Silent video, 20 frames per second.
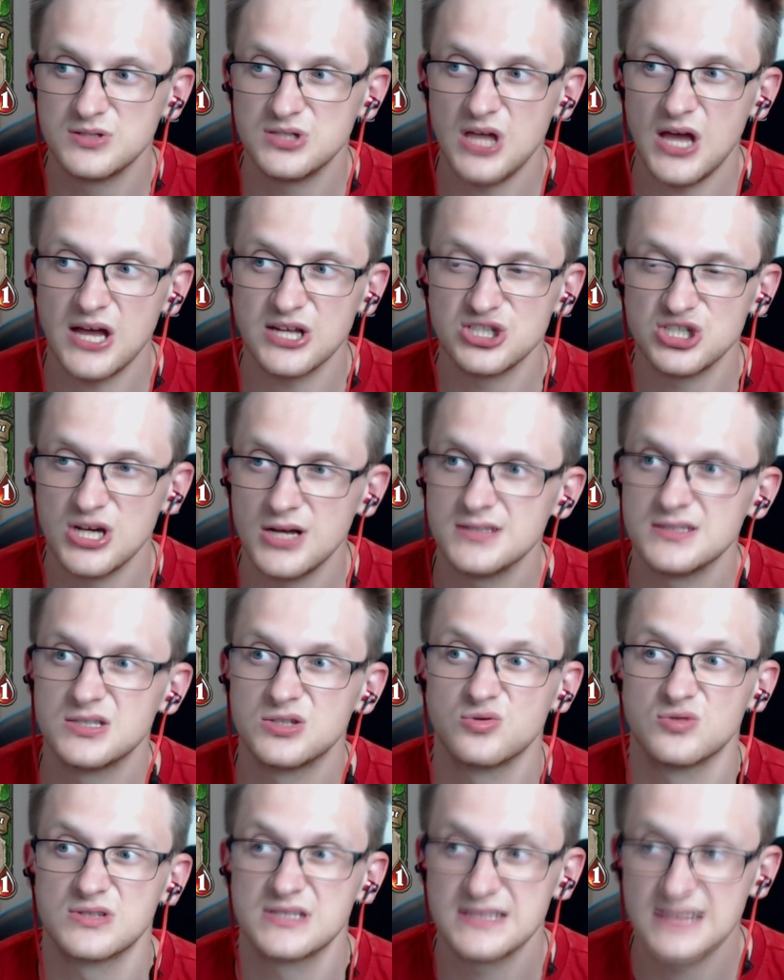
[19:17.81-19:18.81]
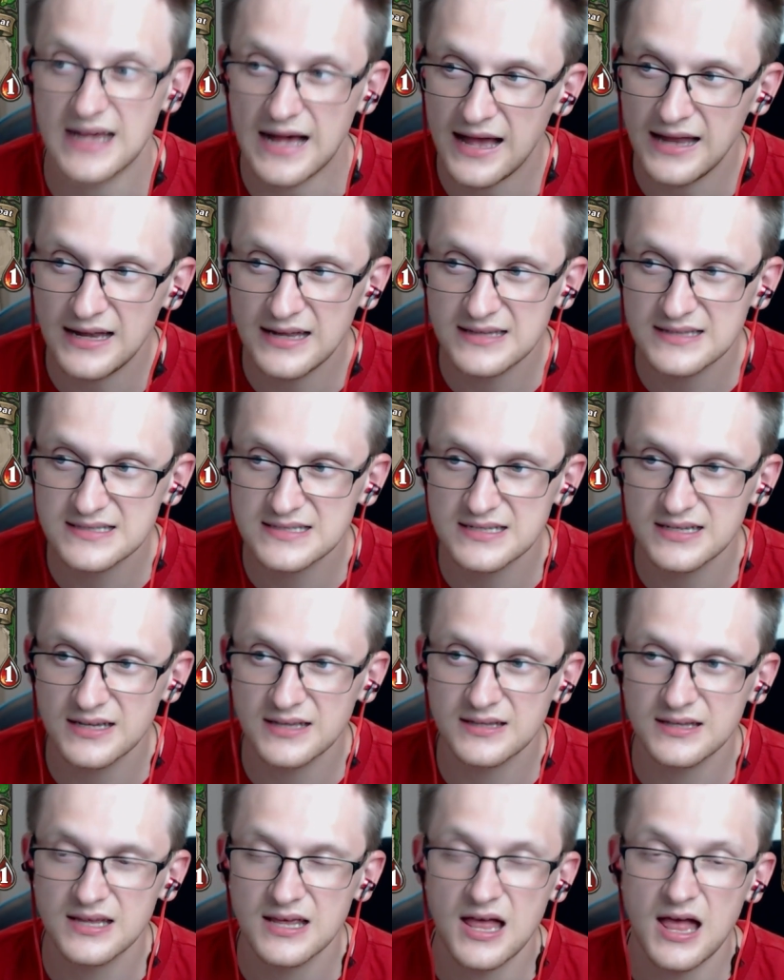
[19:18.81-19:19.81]
A chance to silence
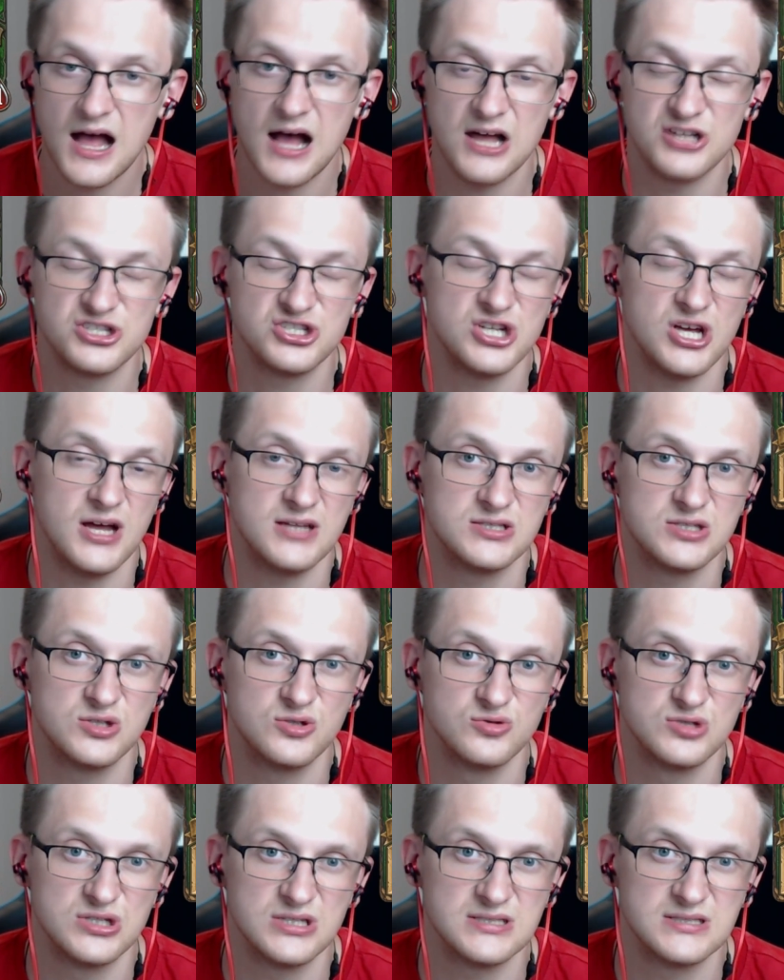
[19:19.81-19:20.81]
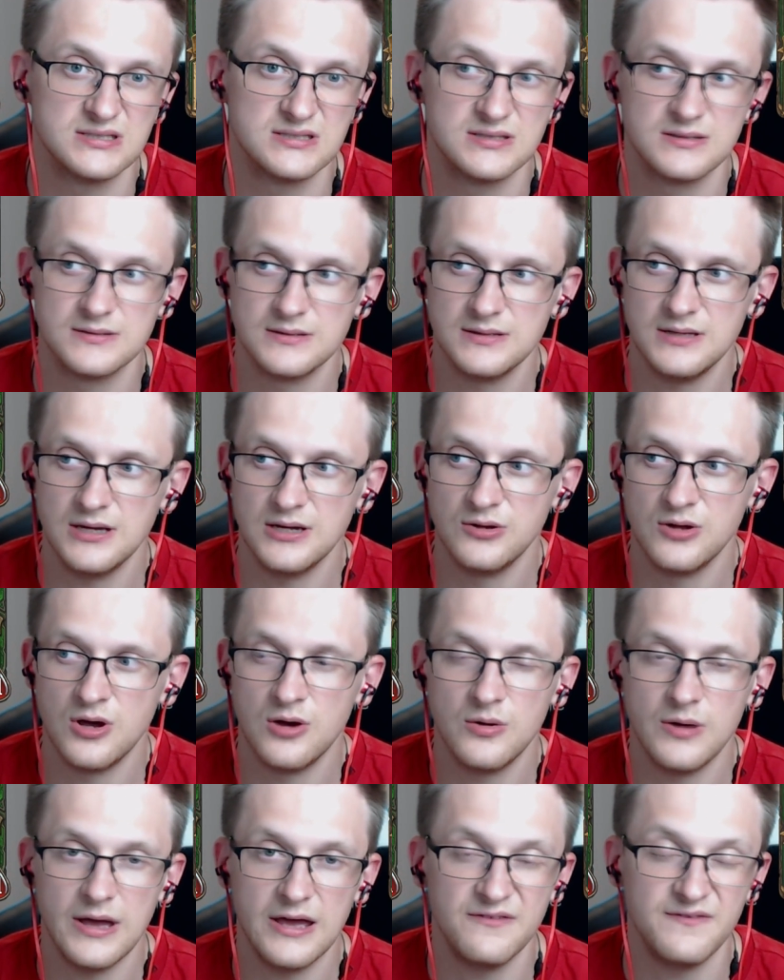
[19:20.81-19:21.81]
it, a chance to just,
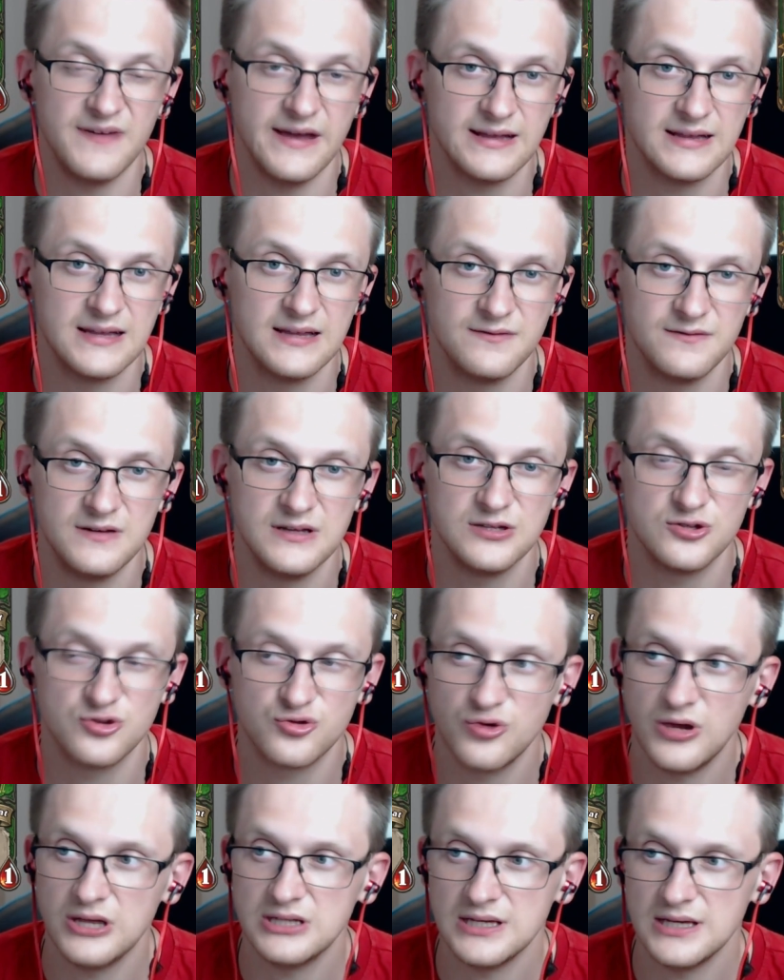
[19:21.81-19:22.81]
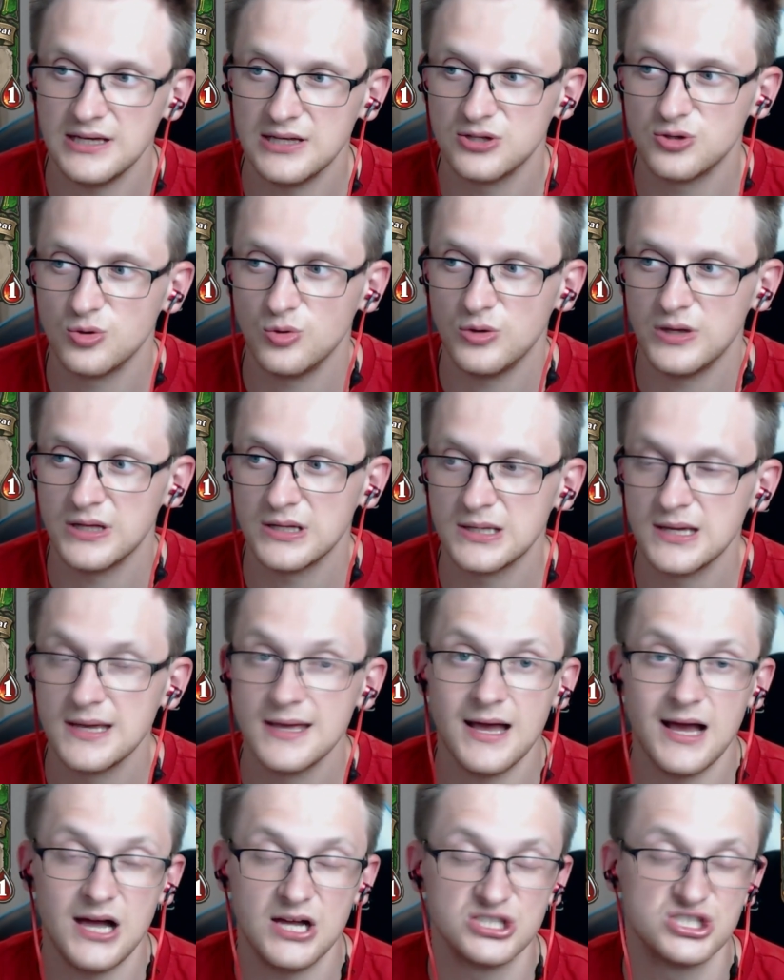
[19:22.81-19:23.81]
effectively trade into it,
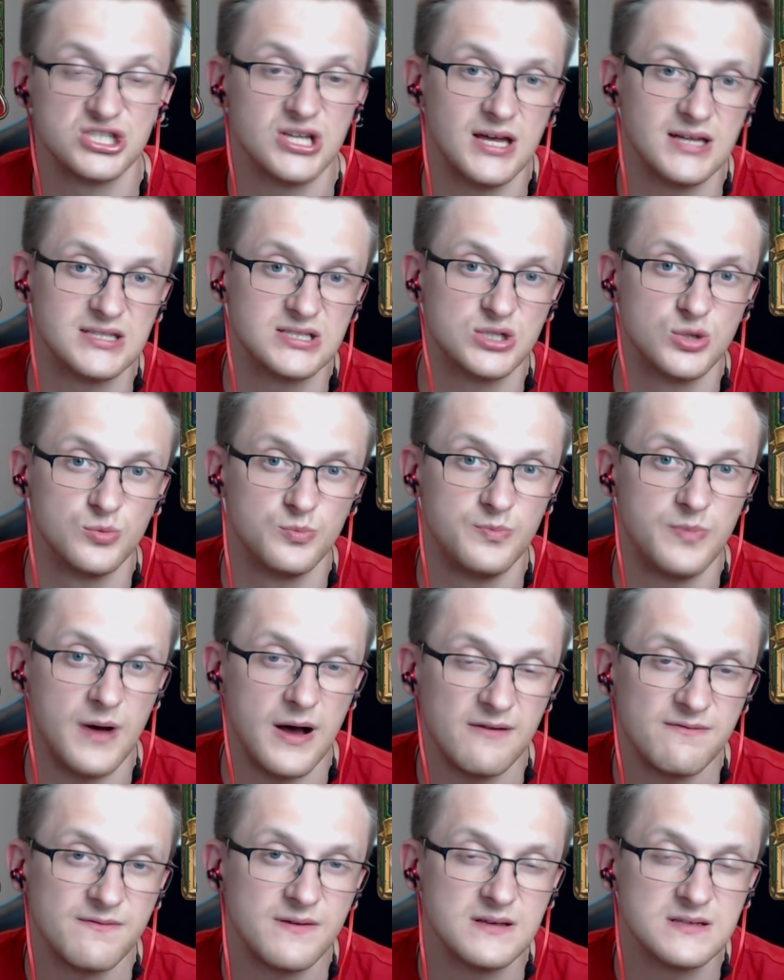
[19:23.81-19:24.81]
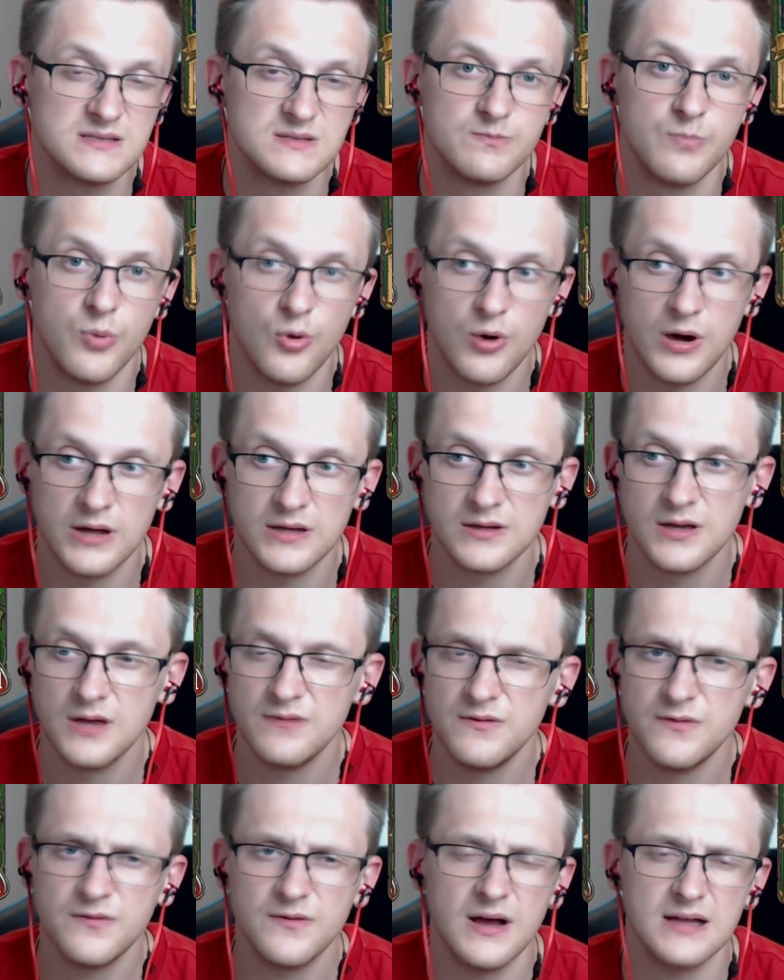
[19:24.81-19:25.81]
a chance to buff his board.
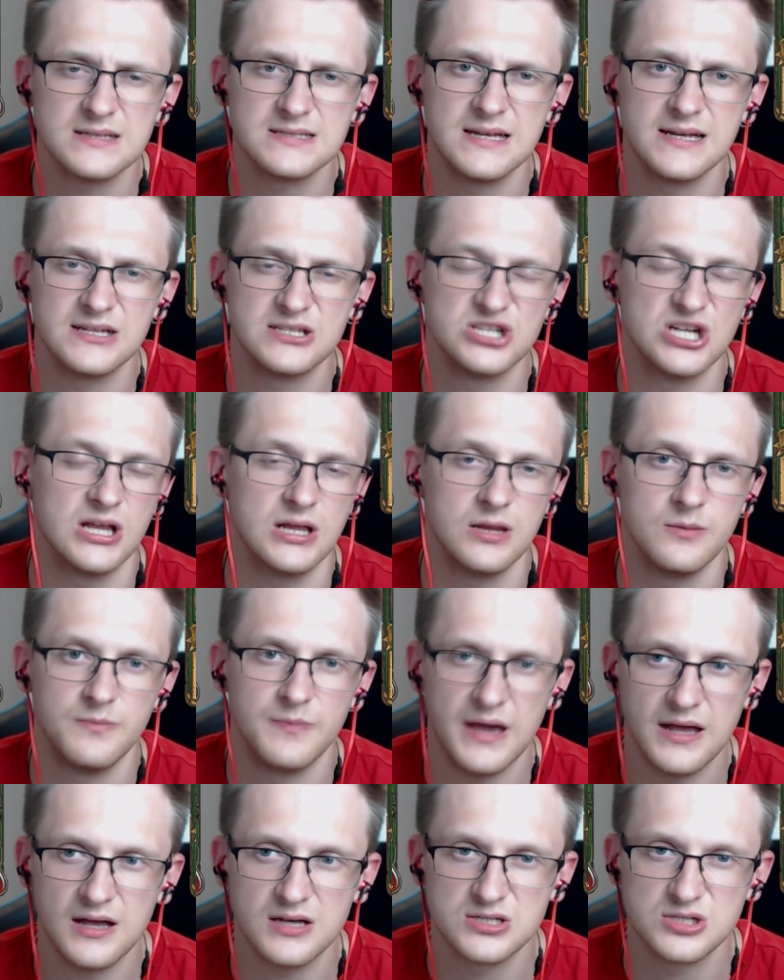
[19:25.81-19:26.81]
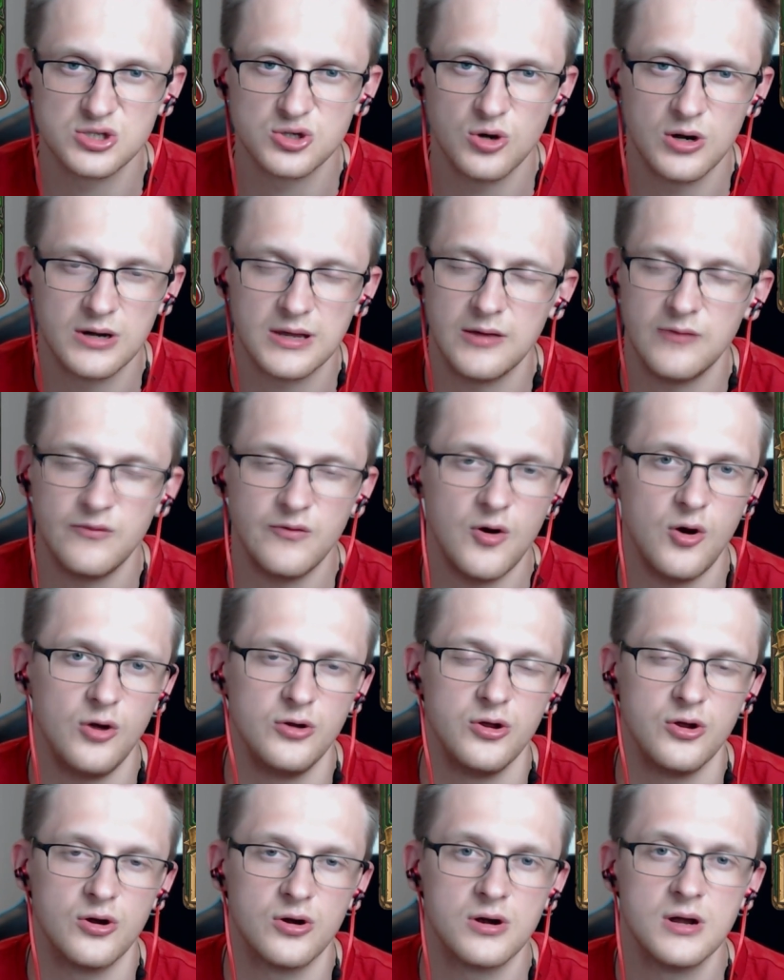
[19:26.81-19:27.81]
With cards like Gentle Megasaur, give all
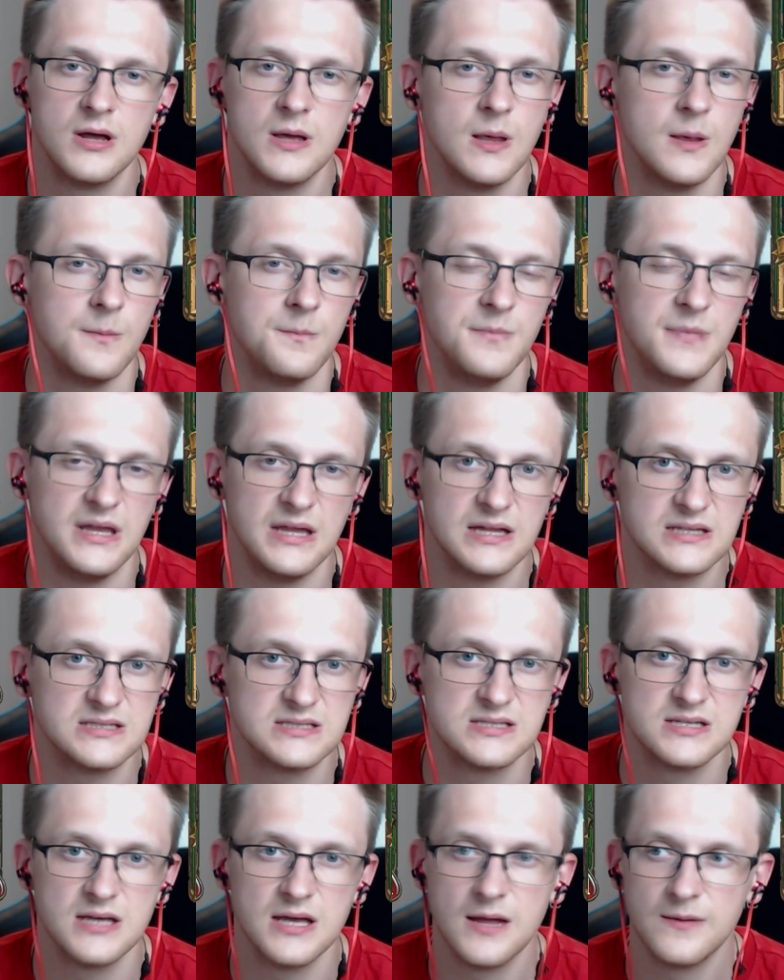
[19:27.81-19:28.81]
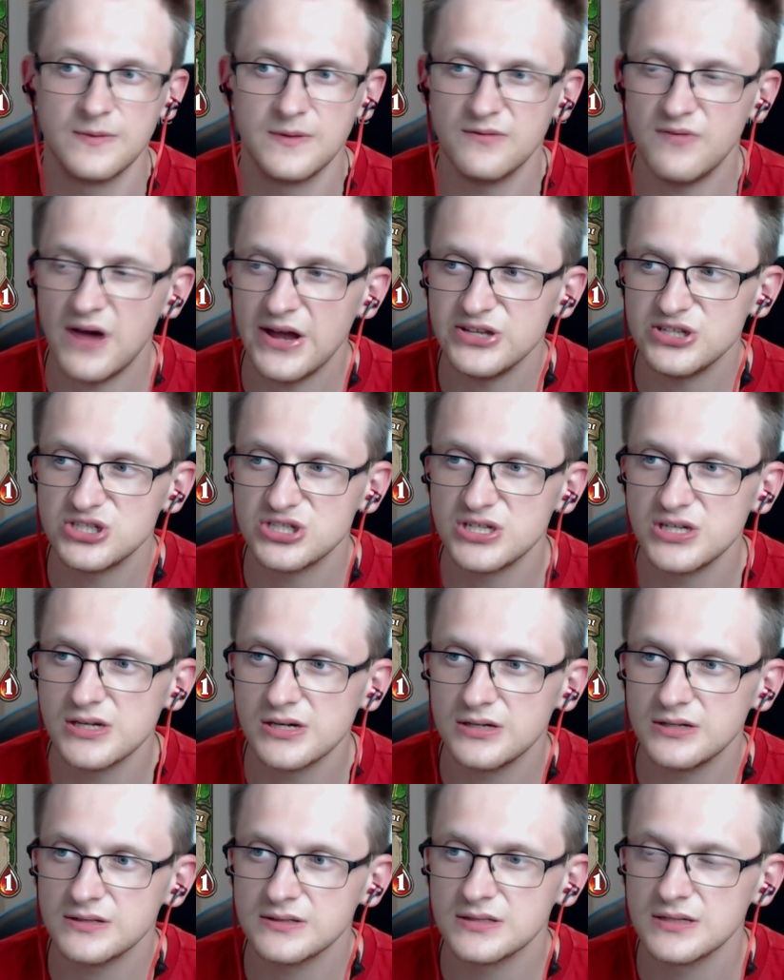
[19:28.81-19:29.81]
your minions Divine
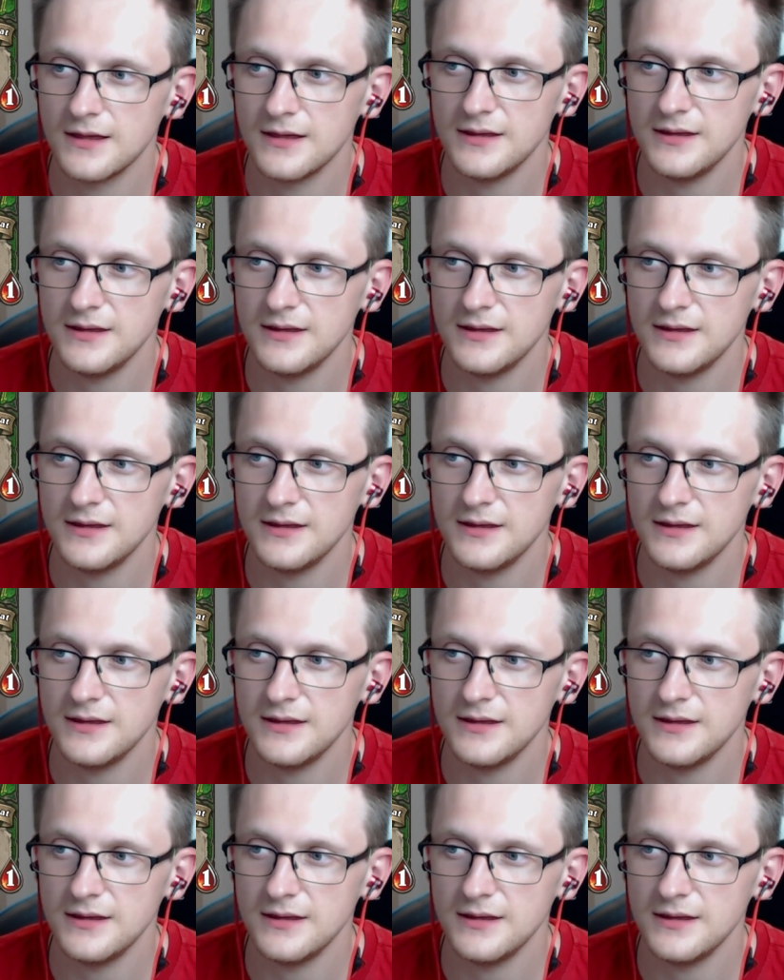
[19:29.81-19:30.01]
Shield.